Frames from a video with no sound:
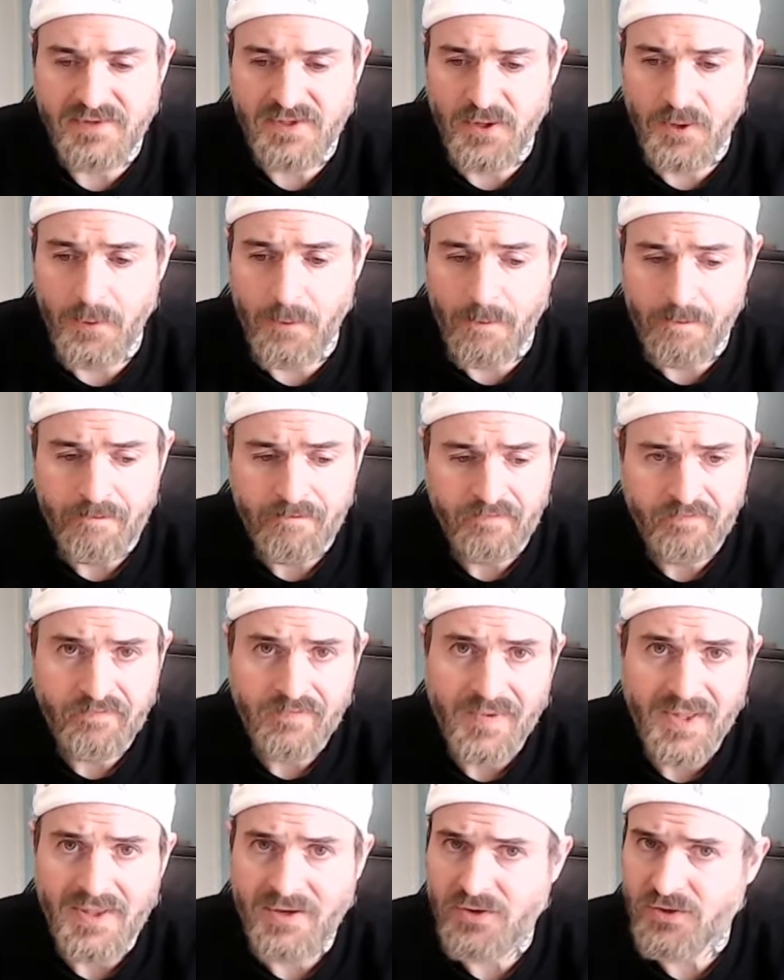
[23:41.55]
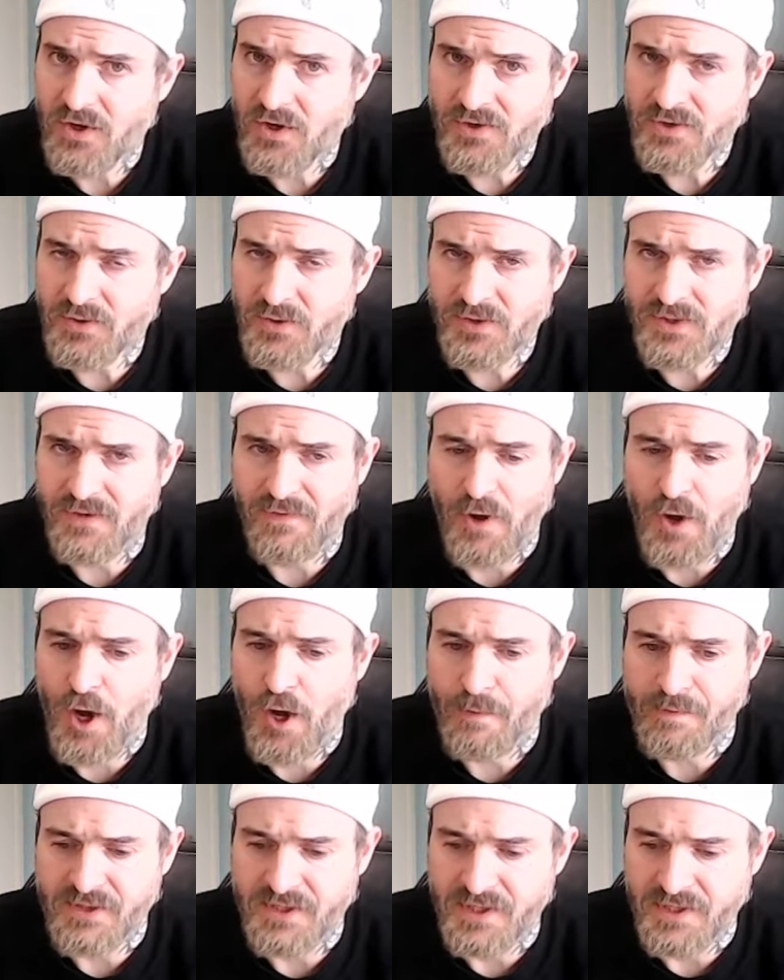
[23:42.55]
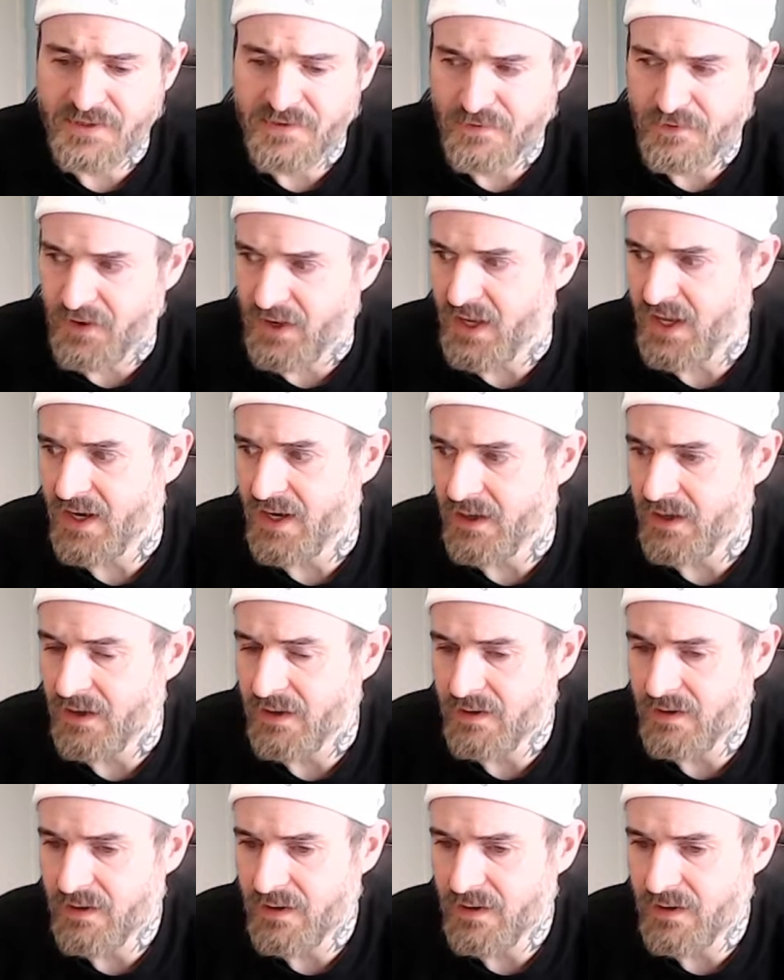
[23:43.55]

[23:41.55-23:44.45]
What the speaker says: So there's all sorts of options for getting